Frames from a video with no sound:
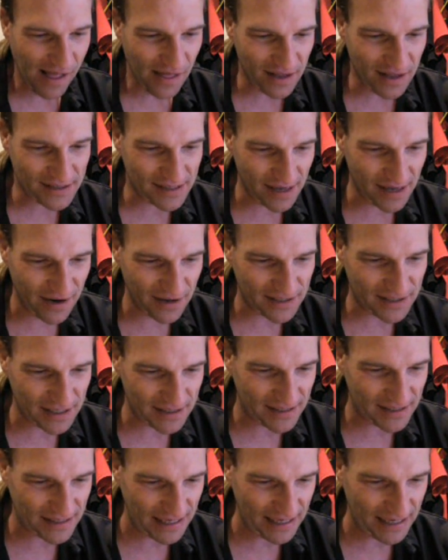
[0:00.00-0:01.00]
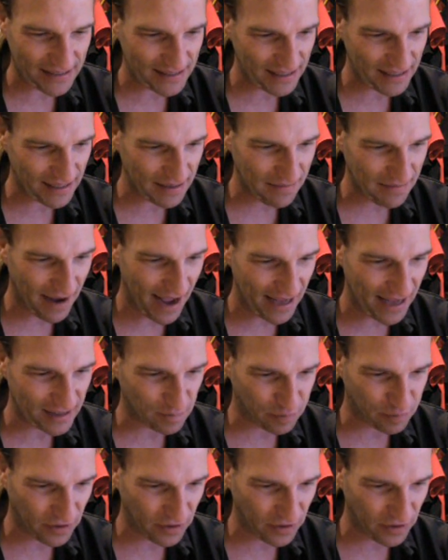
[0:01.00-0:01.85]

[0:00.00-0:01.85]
The son that succeeds him as